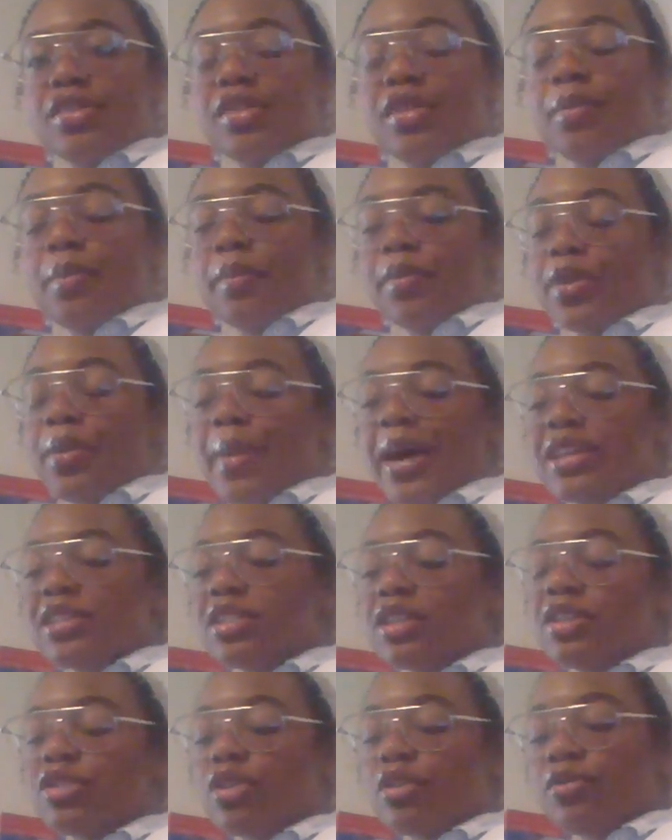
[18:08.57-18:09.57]
The
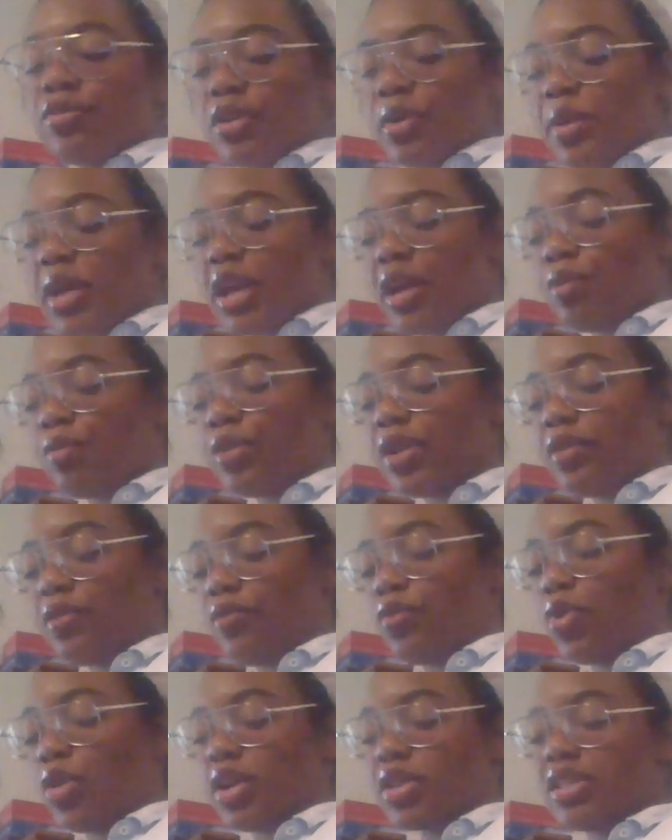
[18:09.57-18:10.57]
masculines are firming and
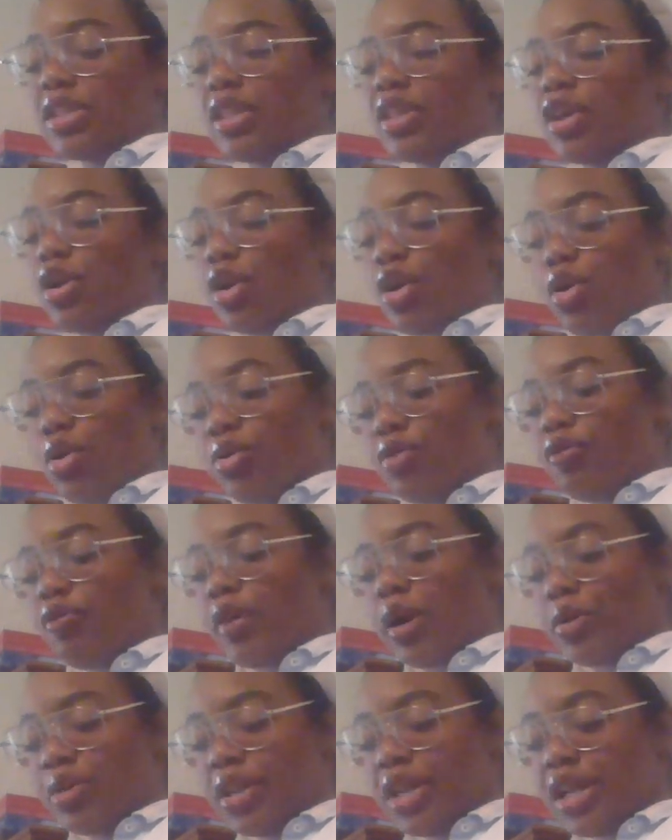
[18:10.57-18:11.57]
reinforcing their own
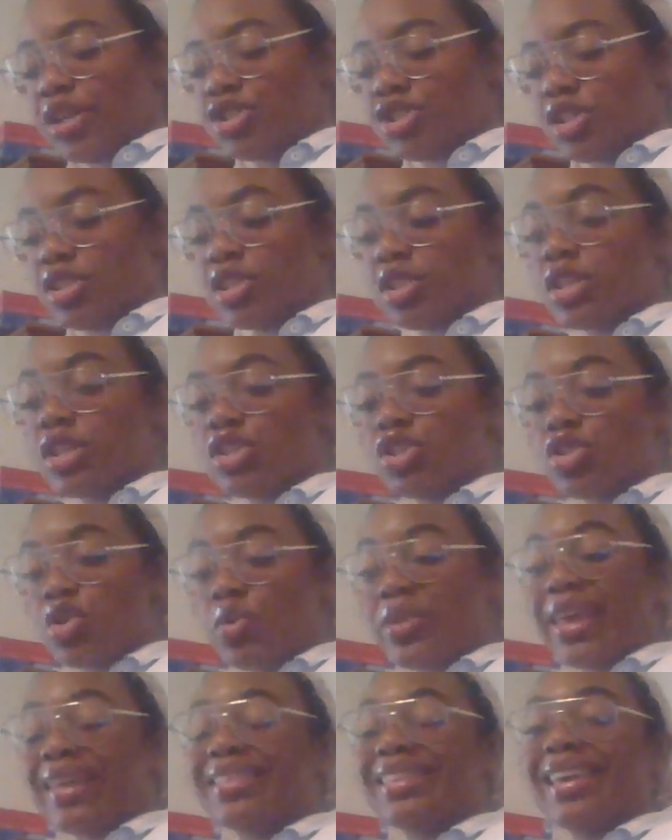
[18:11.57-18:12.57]
foundations
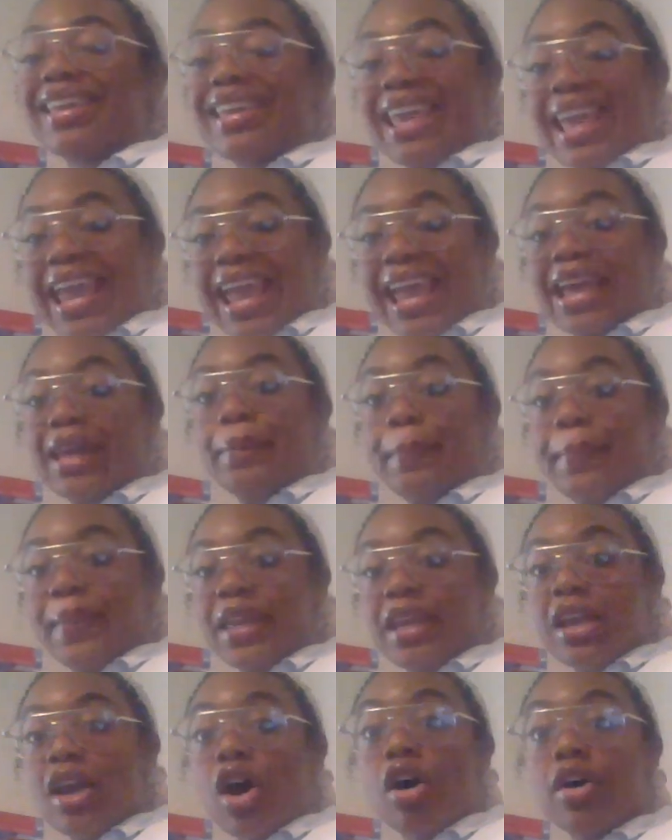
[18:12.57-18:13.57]
so that they can
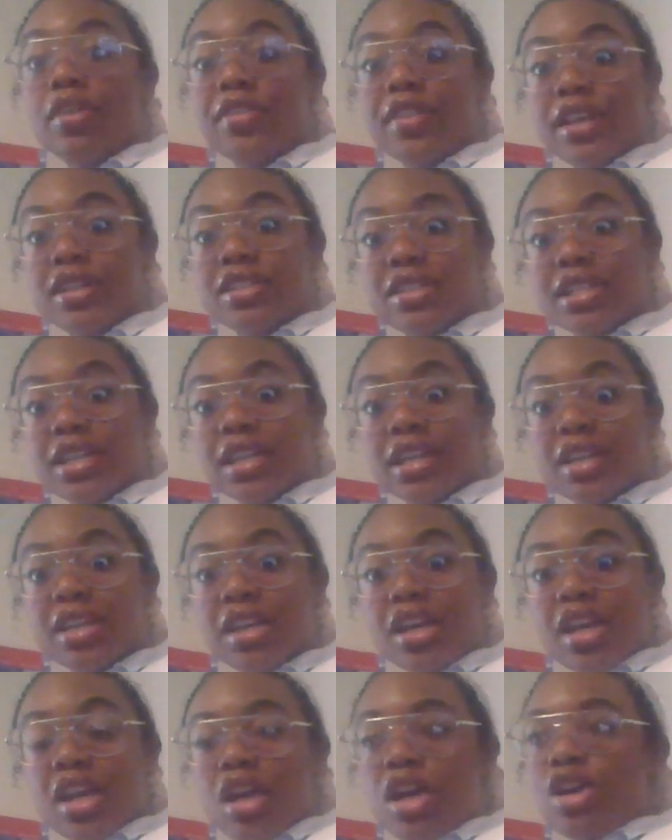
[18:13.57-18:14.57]
be authentic,
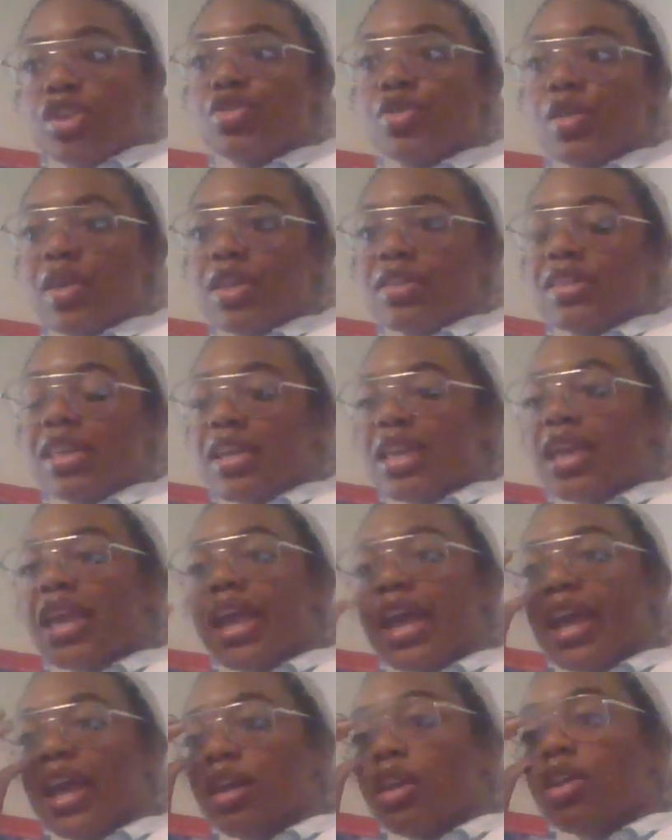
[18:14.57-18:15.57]
so that they
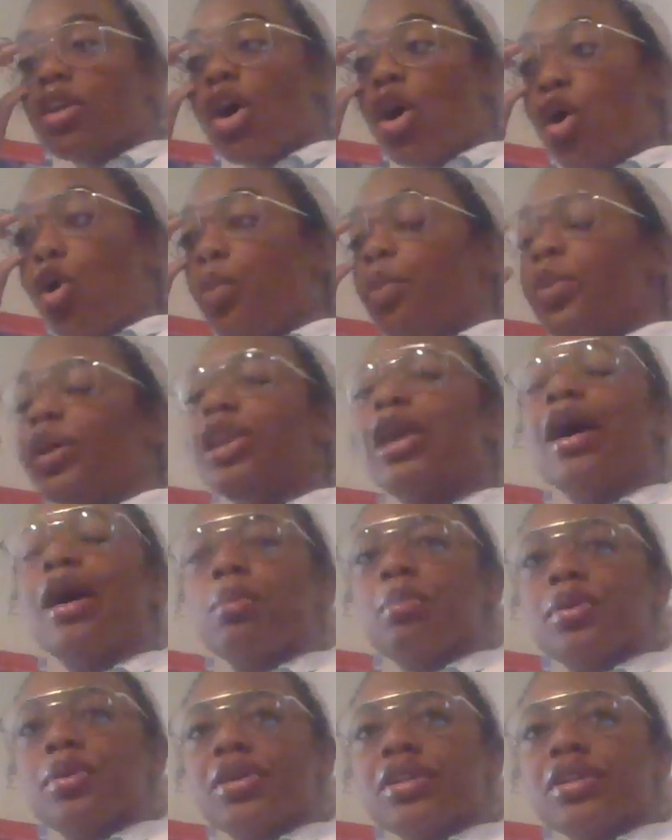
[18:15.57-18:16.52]
can open up